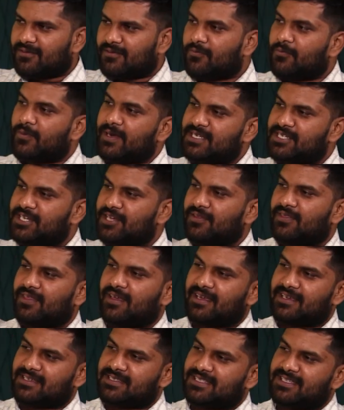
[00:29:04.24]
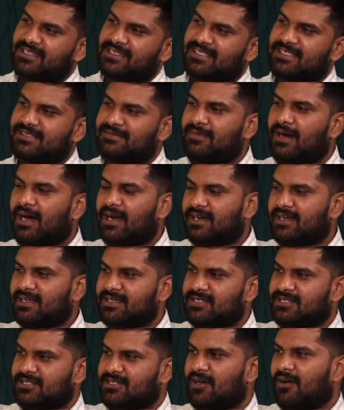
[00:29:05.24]
which do you think is the
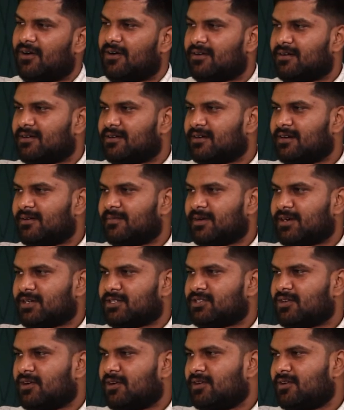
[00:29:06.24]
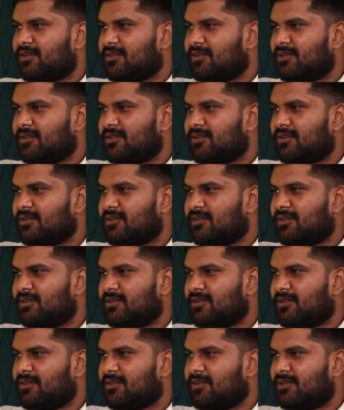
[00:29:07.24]
smartest dog amongst all